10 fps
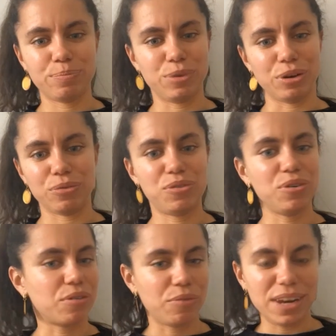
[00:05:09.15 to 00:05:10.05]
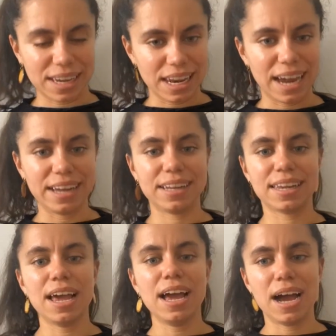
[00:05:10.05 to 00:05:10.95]
you know two or three slides
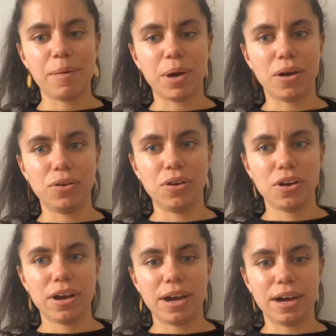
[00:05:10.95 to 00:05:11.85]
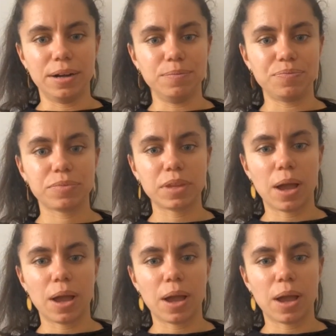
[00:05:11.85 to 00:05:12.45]
about um,